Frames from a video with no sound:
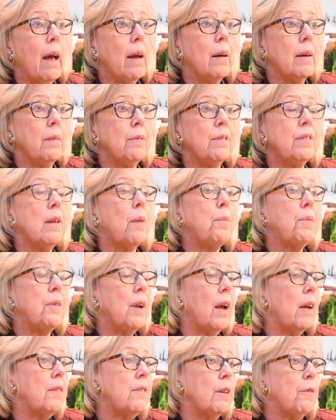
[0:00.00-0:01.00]

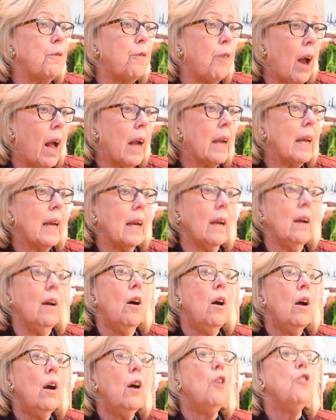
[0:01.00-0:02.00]
subsidizing fracking
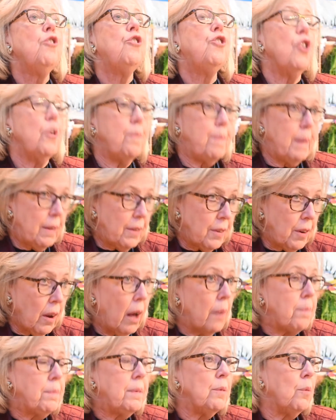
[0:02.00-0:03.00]
should be
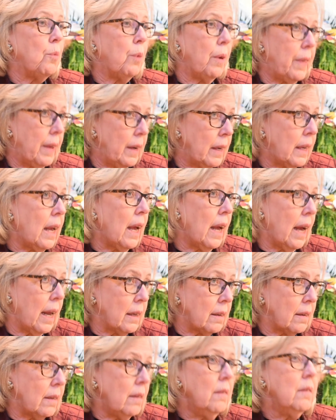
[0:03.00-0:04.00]
stopped within
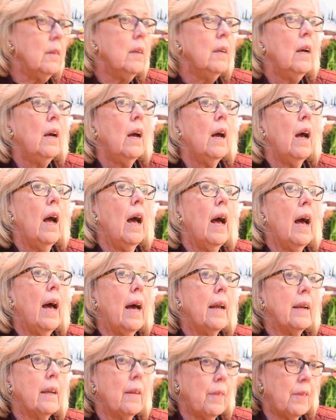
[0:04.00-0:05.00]
Canada.
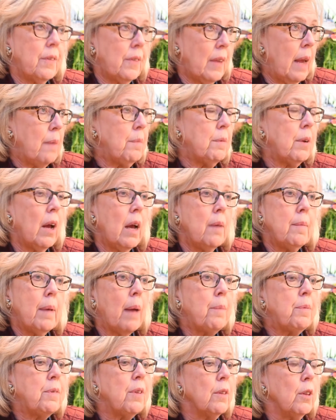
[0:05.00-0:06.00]
And at the same time,
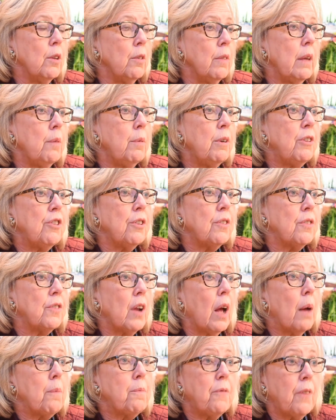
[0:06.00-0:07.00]
absolutely, we should
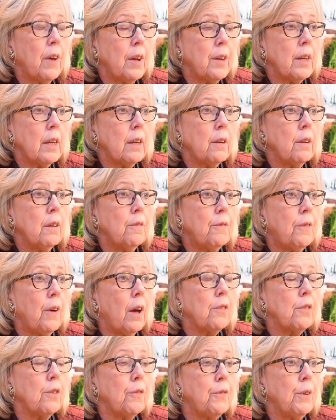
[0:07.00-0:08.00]
stop funding
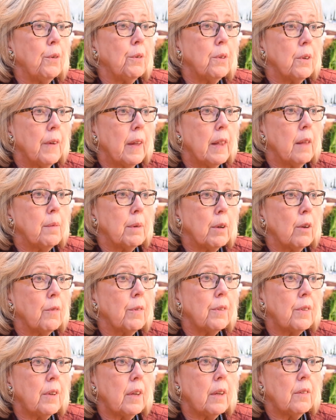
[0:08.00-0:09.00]
fossil fuel development
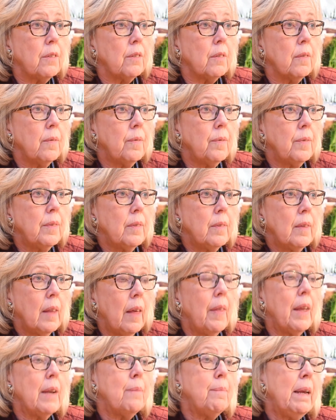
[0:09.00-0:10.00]
overseas. And
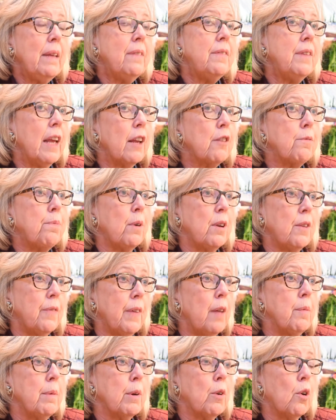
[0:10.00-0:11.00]
it means the Export
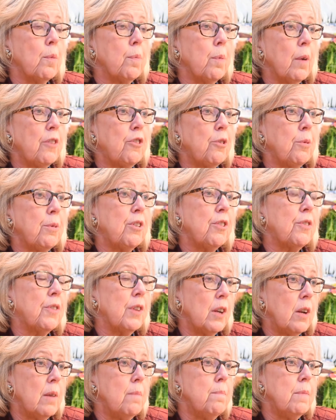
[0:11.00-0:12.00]
Development Corporation, which is the
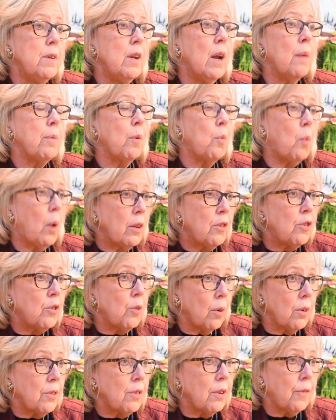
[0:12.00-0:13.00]
number one
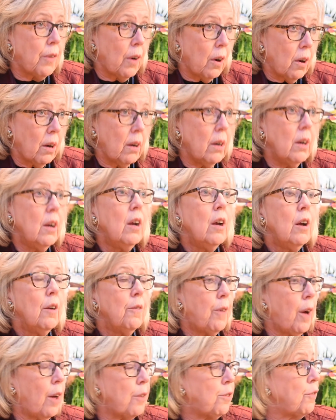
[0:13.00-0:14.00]
source of our
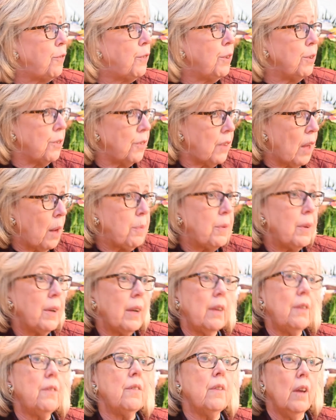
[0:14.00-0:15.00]
fossil fuel
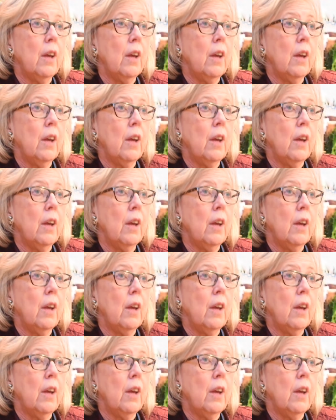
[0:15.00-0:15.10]
subsidies,